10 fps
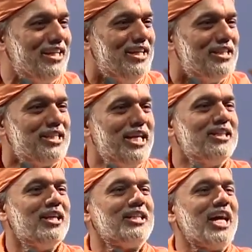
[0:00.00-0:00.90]
seeing
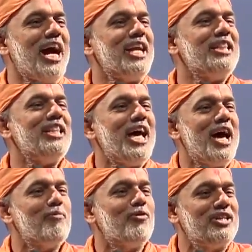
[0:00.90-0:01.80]
the tide and the
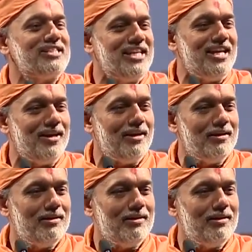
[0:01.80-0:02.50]
ebb of the sea,